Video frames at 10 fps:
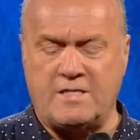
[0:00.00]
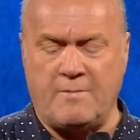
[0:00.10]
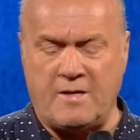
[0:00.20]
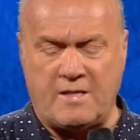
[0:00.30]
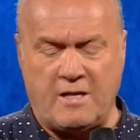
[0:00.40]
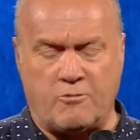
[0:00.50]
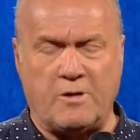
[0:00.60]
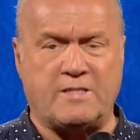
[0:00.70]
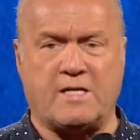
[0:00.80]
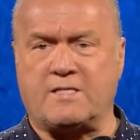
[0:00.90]
Timothy
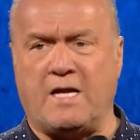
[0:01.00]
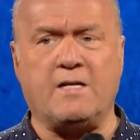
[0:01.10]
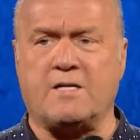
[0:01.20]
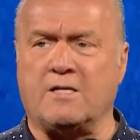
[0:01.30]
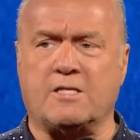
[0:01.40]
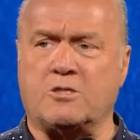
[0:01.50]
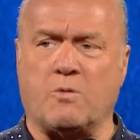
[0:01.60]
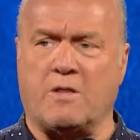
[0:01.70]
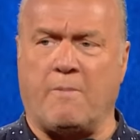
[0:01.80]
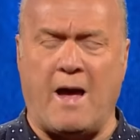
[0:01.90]
3:16 tells us
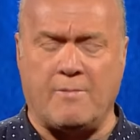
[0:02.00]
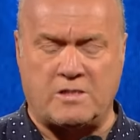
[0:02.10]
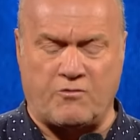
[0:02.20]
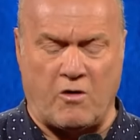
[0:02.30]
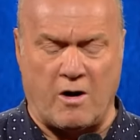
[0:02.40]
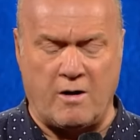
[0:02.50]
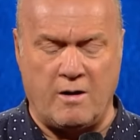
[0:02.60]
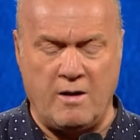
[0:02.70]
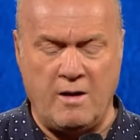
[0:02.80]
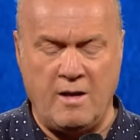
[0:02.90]
what the Bible's for.
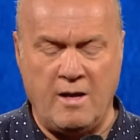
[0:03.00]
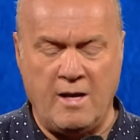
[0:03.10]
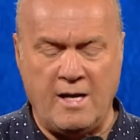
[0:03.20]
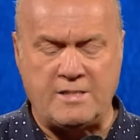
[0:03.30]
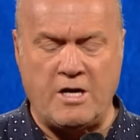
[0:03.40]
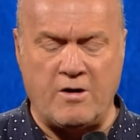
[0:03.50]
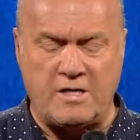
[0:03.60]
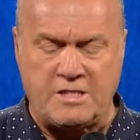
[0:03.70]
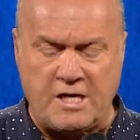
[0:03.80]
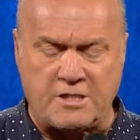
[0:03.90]
It's here to
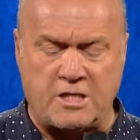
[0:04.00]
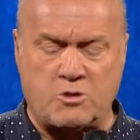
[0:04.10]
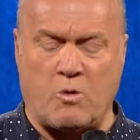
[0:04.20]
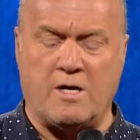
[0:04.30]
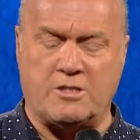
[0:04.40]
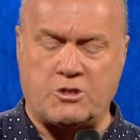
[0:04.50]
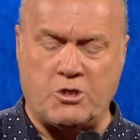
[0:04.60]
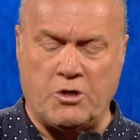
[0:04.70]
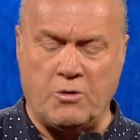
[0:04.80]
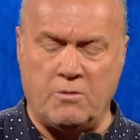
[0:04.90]
teach us what is
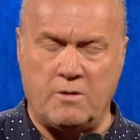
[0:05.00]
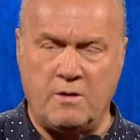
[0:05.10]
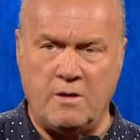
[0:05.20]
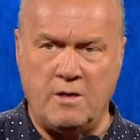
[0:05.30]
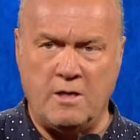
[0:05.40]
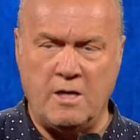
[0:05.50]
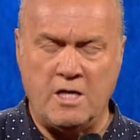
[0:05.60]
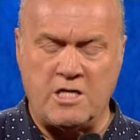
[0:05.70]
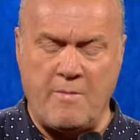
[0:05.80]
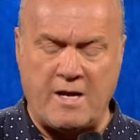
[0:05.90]
true,
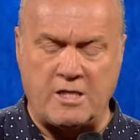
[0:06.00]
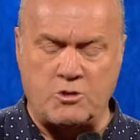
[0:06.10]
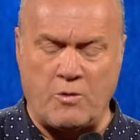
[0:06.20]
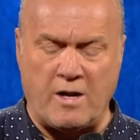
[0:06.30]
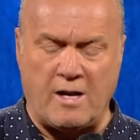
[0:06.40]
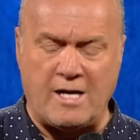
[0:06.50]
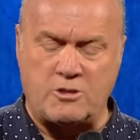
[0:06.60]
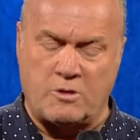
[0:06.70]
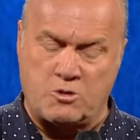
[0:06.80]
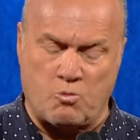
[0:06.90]
to make us
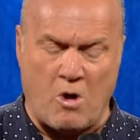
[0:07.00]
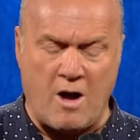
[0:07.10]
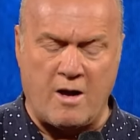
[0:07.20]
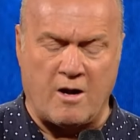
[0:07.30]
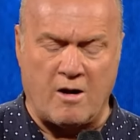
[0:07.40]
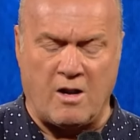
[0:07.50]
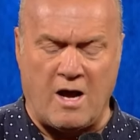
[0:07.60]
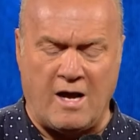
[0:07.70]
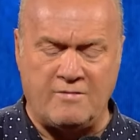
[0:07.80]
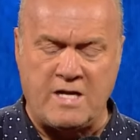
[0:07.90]
realize what's wrong in our
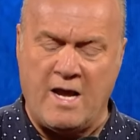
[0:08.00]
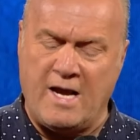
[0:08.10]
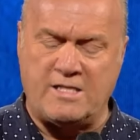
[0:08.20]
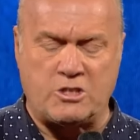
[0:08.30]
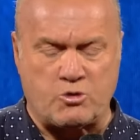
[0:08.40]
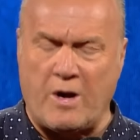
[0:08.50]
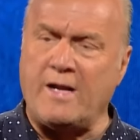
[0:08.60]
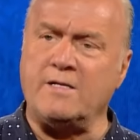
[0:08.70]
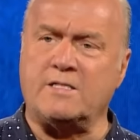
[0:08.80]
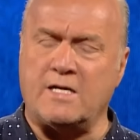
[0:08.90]
lives. It
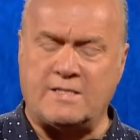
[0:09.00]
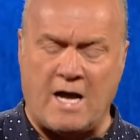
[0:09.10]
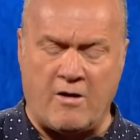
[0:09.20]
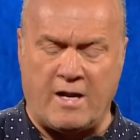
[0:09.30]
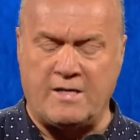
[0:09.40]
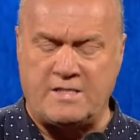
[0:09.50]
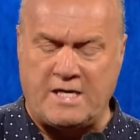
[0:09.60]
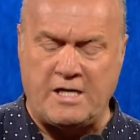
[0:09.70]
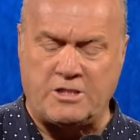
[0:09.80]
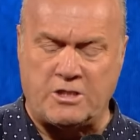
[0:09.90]
straightens us out and
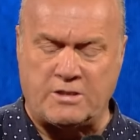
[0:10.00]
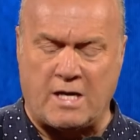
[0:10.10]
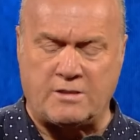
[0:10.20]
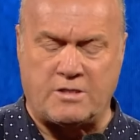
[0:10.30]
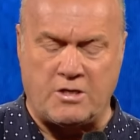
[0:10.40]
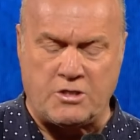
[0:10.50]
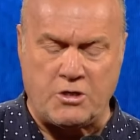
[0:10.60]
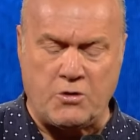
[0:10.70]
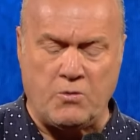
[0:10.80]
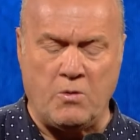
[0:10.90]
teaches us to
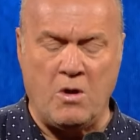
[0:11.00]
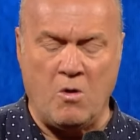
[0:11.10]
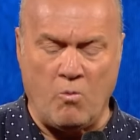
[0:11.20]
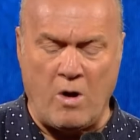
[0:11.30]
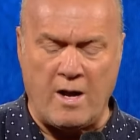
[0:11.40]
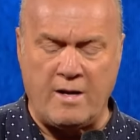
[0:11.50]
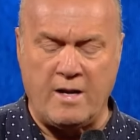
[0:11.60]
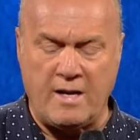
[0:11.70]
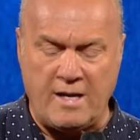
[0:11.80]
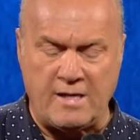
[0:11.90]
do what
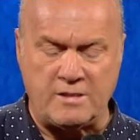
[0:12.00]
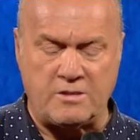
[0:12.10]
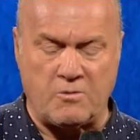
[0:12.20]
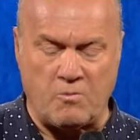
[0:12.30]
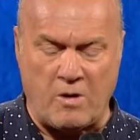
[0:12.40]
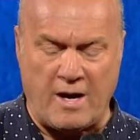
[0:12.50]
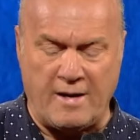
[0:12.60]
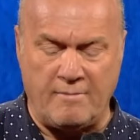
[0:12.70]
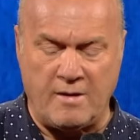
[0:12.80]
is right.